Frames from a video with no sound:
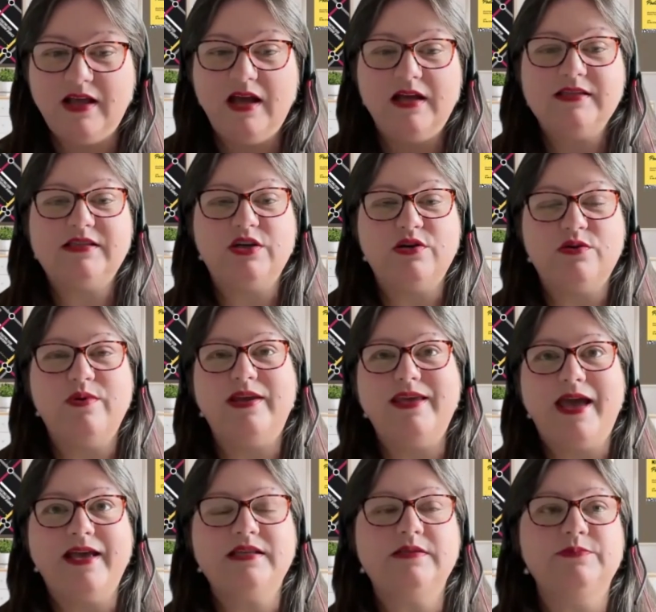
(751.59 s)
So,
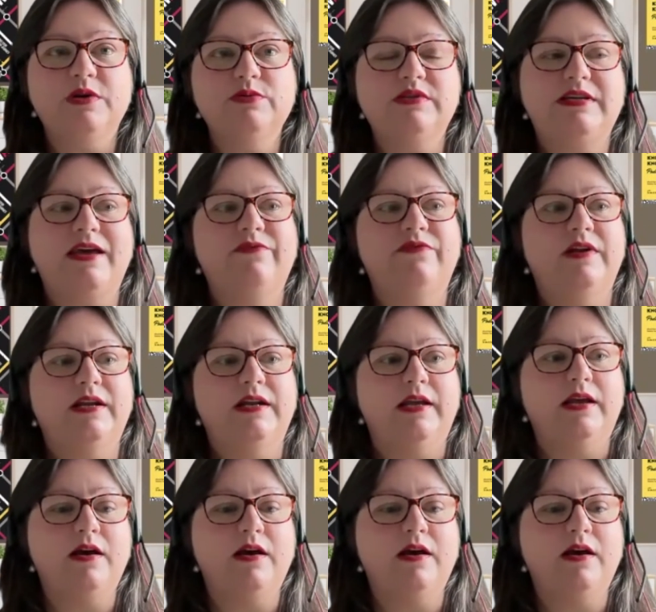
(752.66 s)
yes, most definitely.